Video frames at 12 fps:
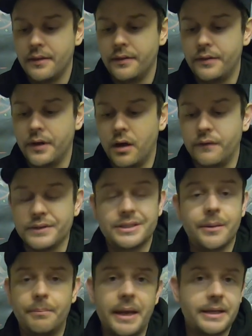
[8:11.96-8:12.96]
the obvious,
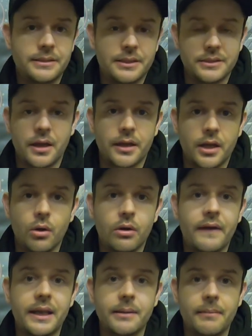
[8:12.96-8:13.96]
the base design goal of
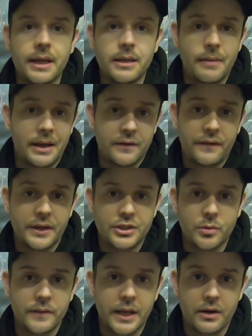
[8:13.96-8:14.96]
any any
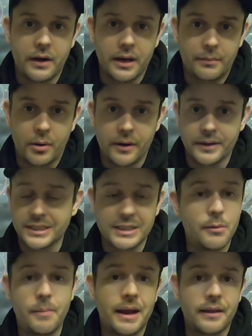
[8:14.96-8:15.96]
manufacturer when they're creating a product is to
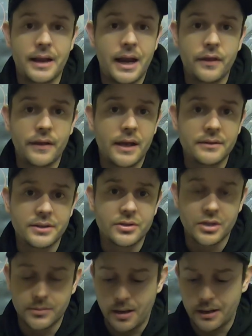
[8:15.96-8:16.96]
be better than anything else that's
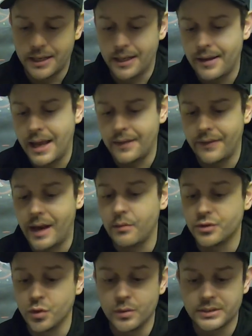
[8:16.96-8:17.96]
on the market, and that
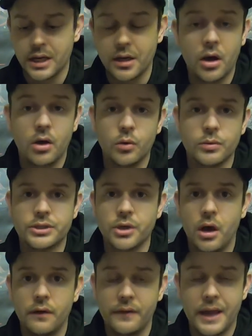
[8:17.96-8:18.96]
was always our goal, was to
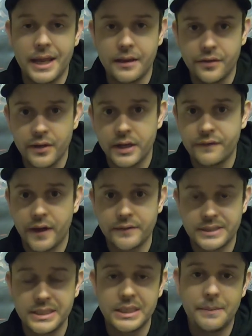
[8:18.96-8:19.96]
offer a thirty-five
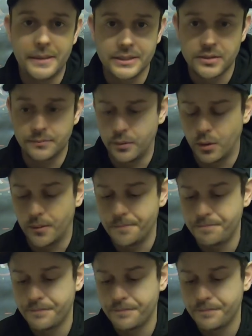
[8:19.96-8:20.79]
C C piston port